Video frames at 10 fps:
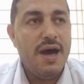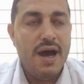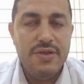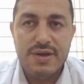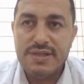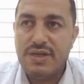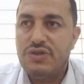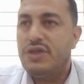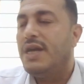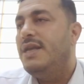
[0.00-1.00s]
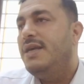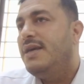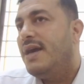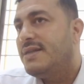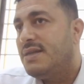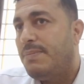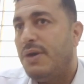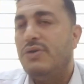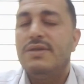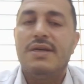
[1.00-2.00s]
either surgically,
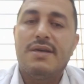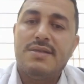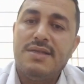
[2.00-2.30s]
antibiotic,